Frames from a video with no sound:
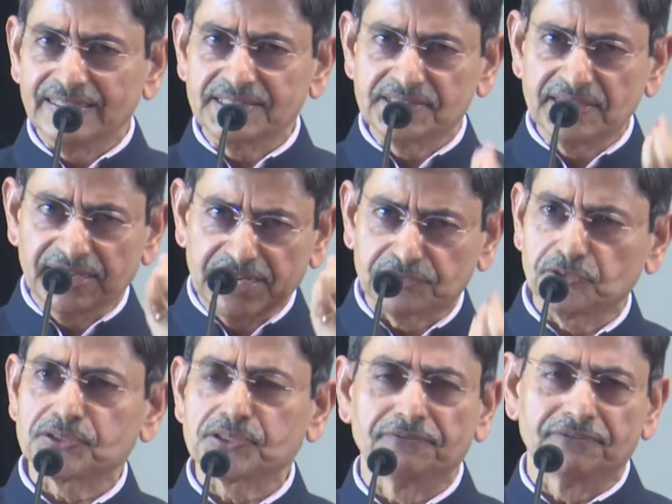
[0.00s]
It's the
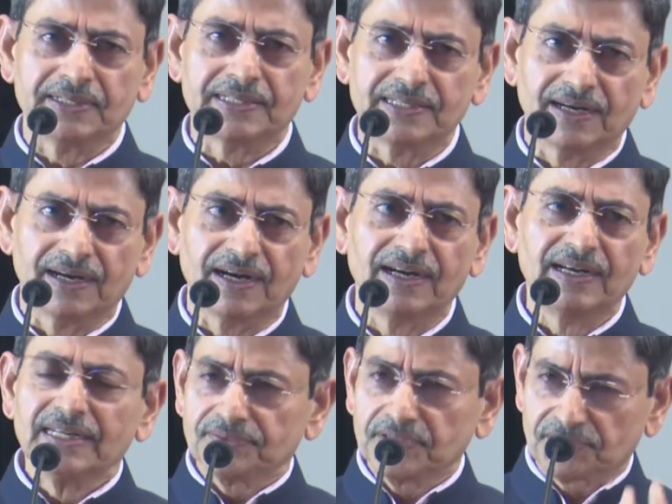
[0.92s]
ethos of India,
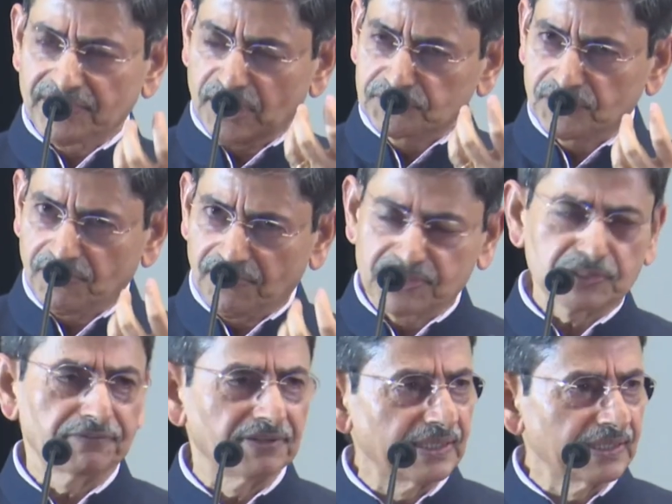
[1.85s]
the
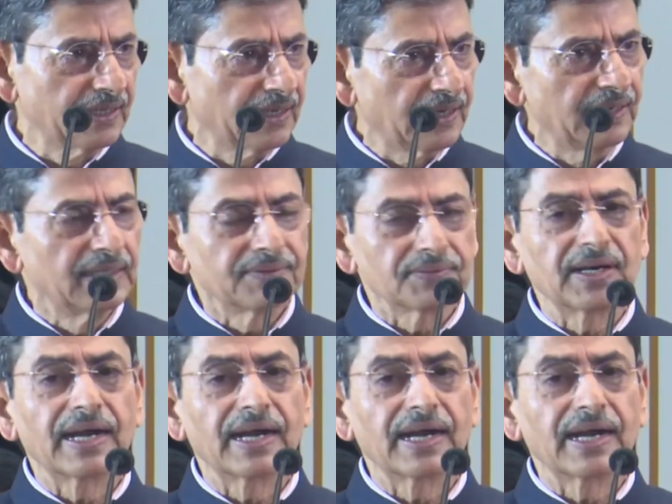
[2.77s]
thought of India,